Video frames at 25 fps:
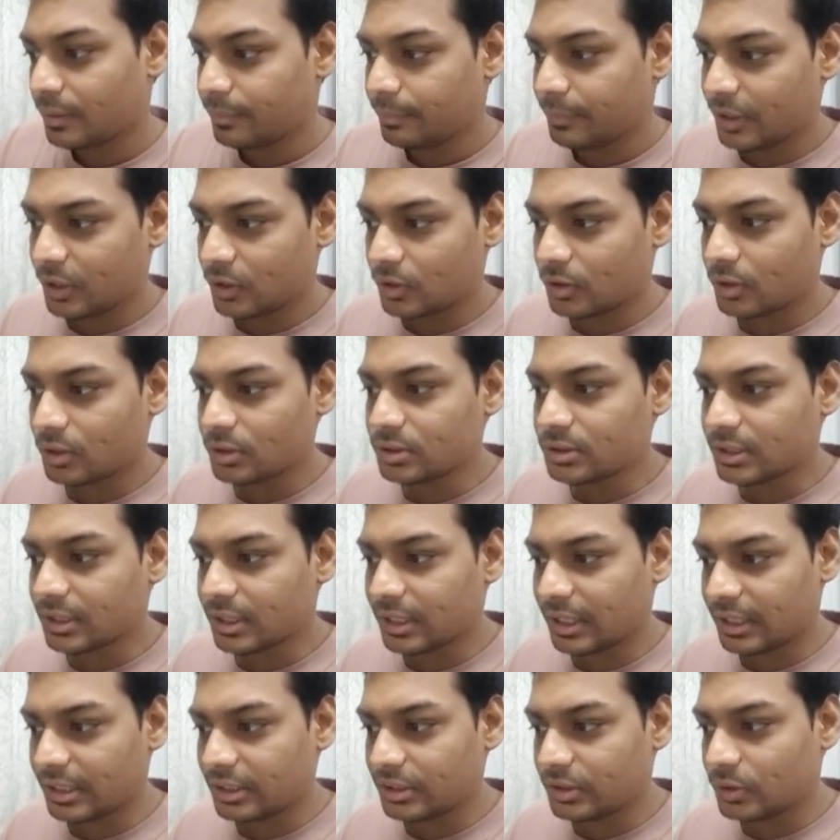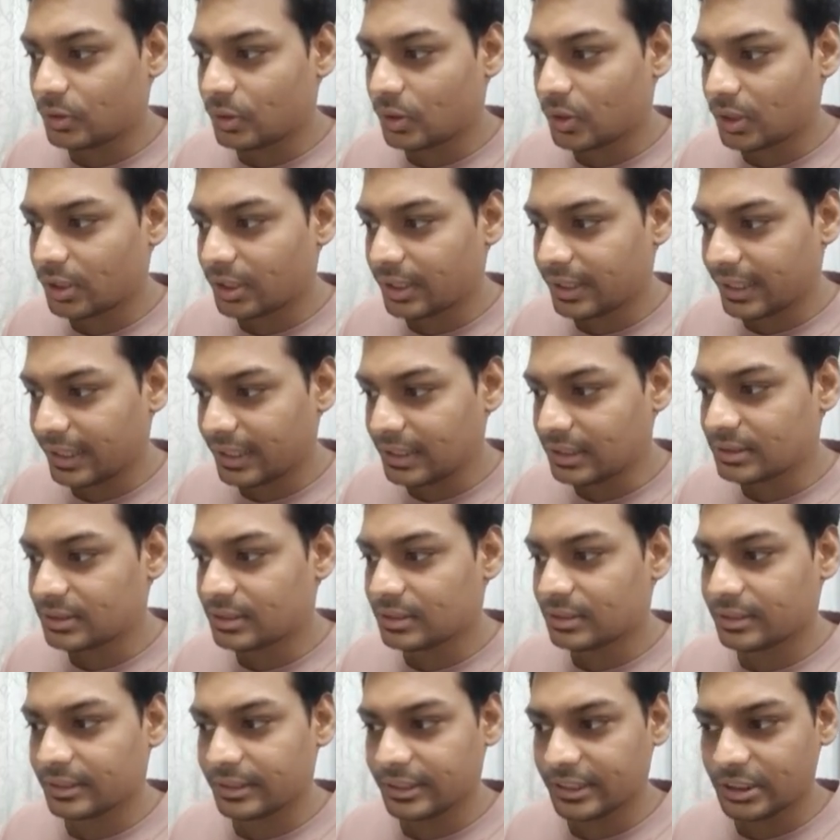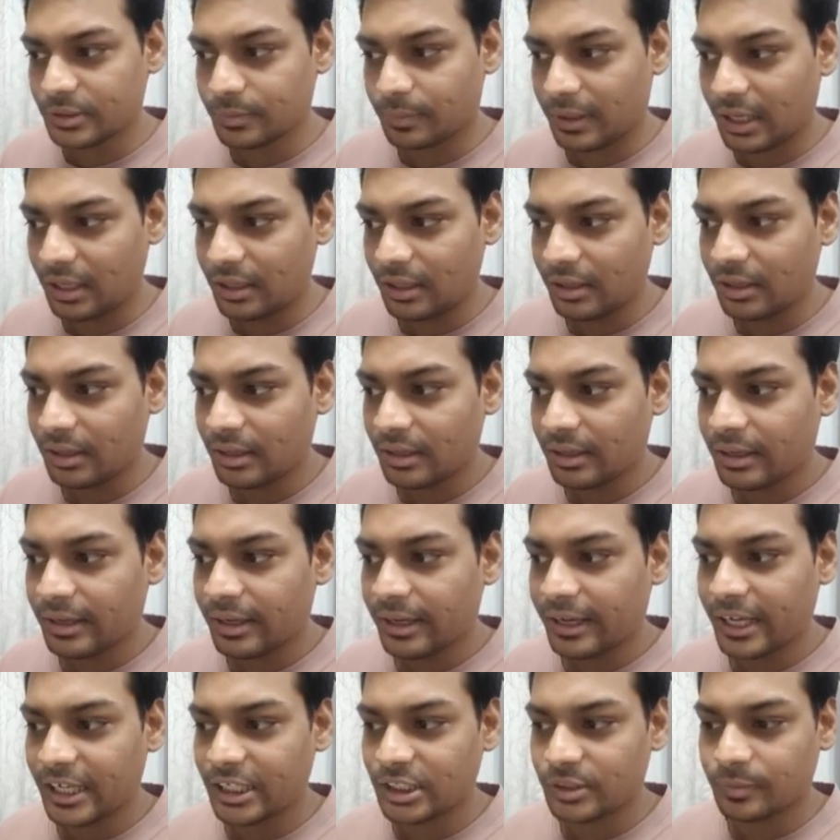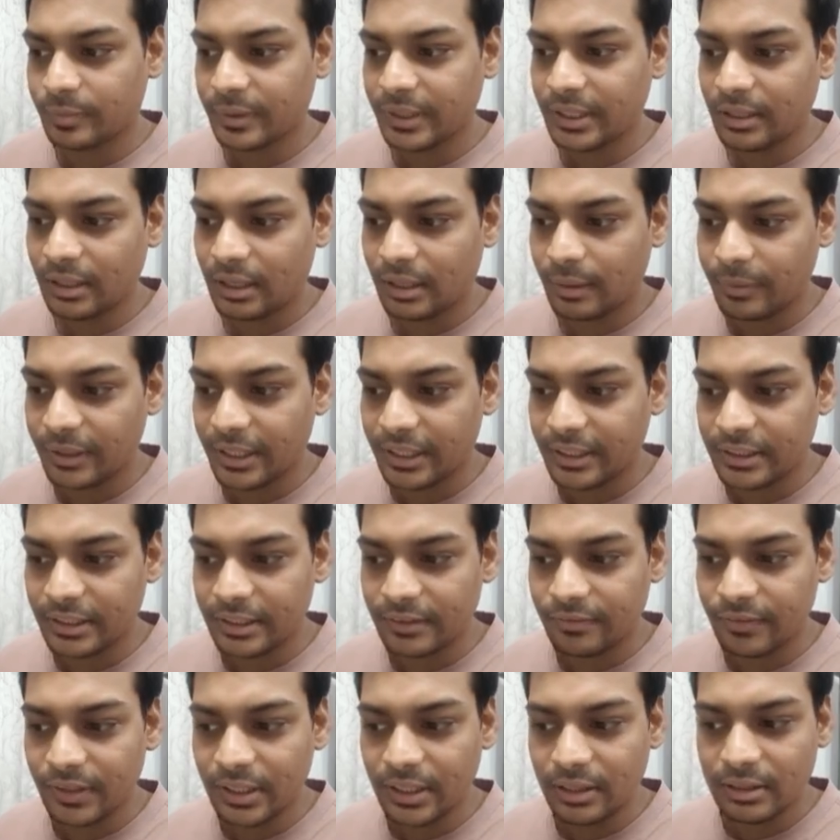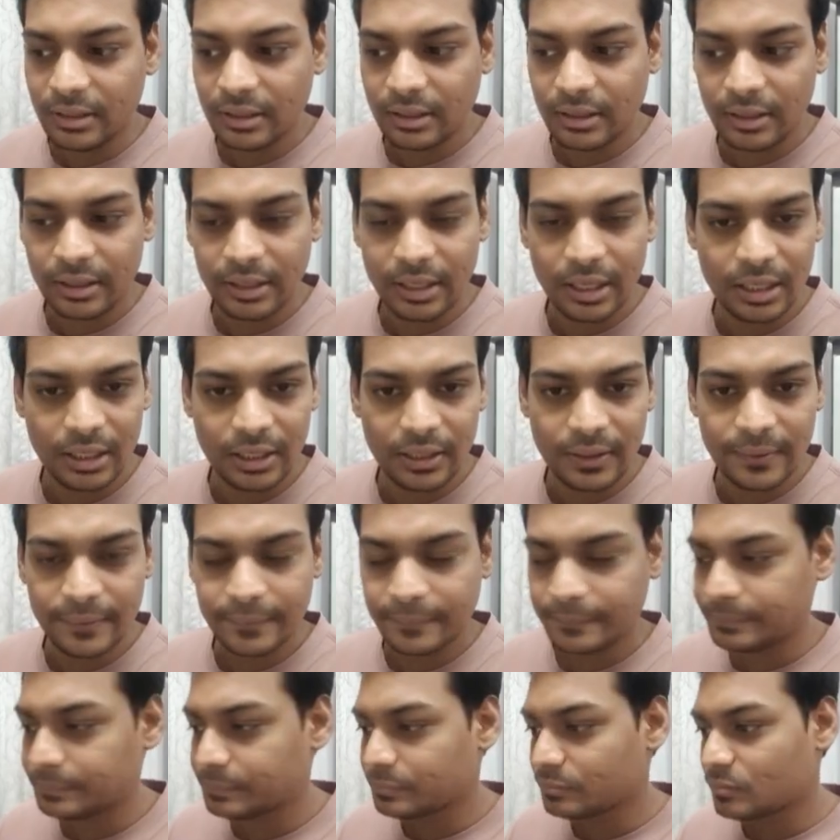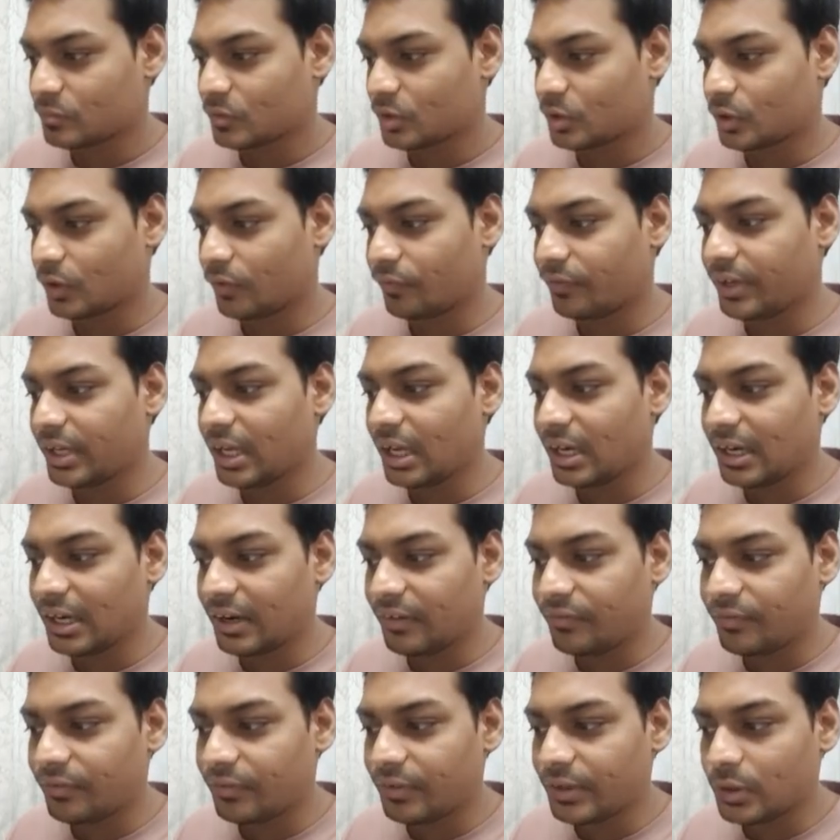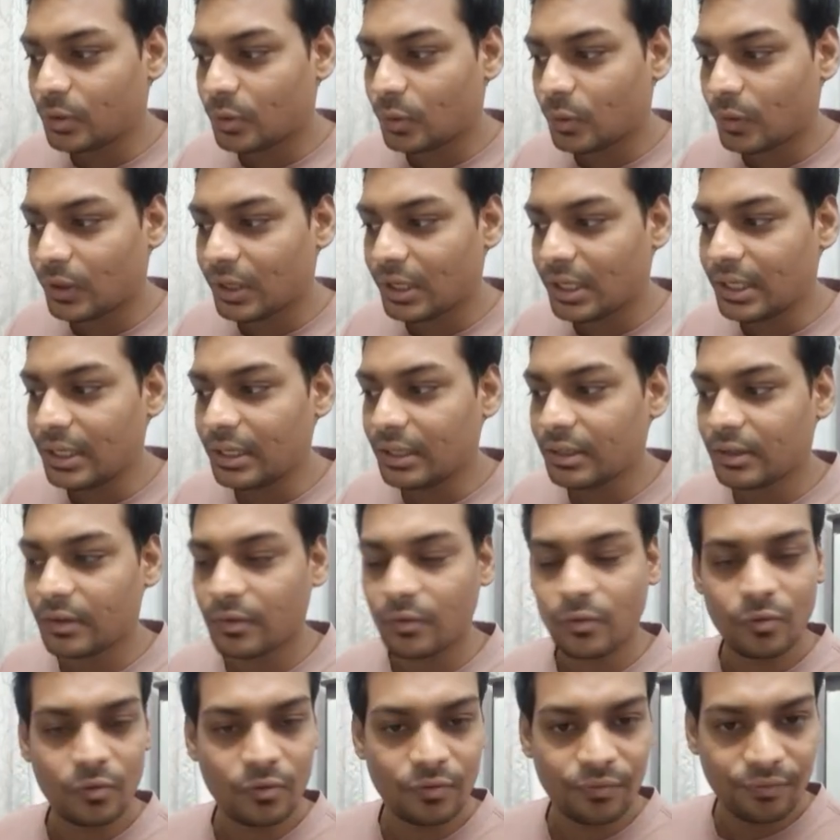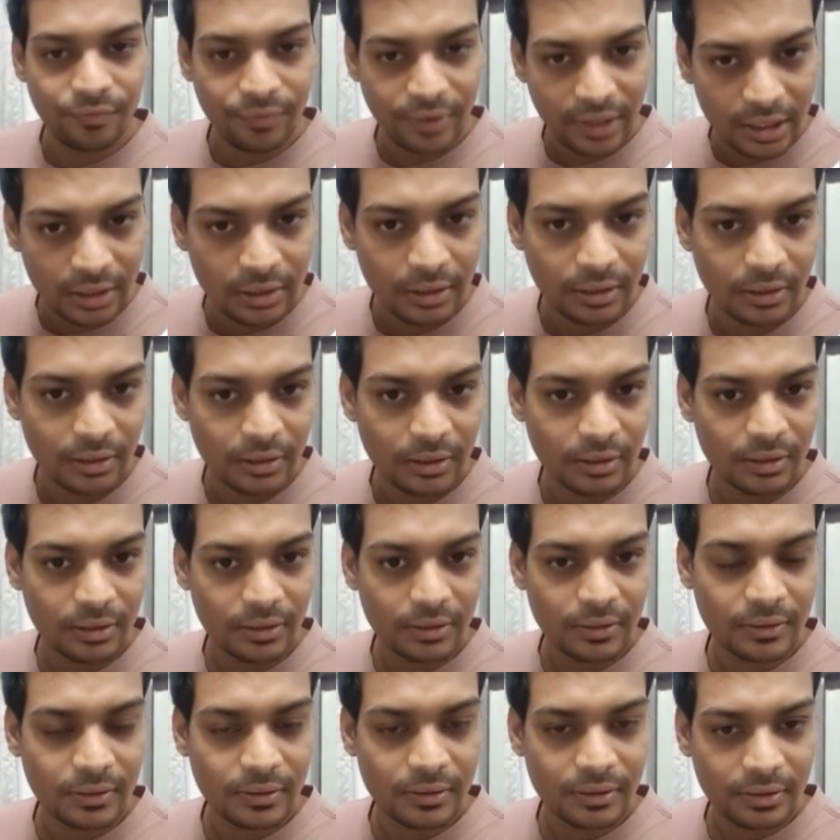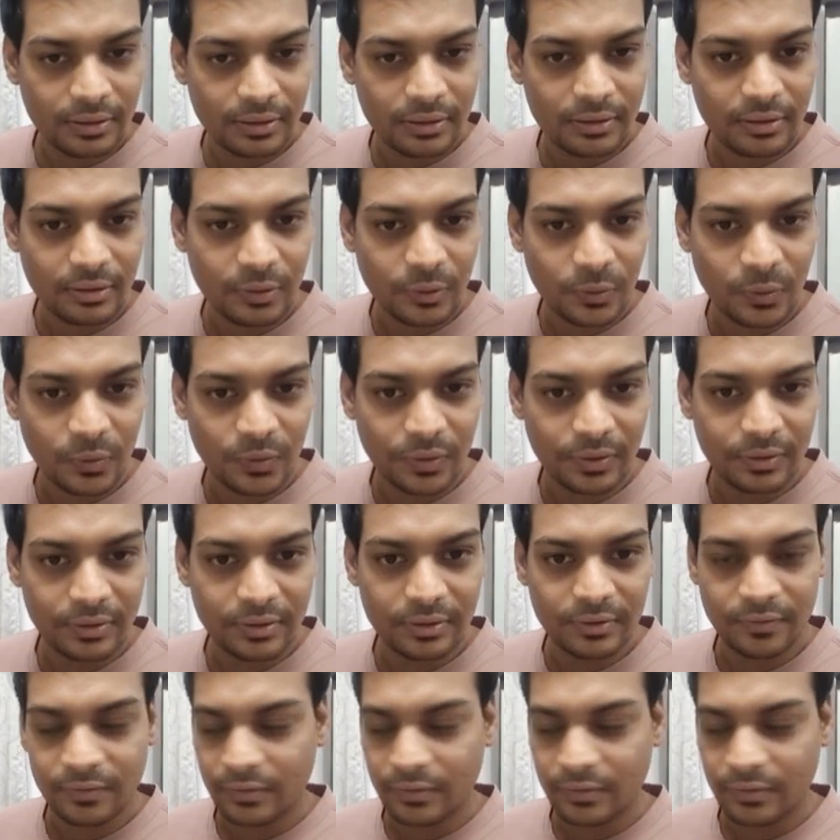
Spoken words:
this part has been updated with none. So we are left with only one node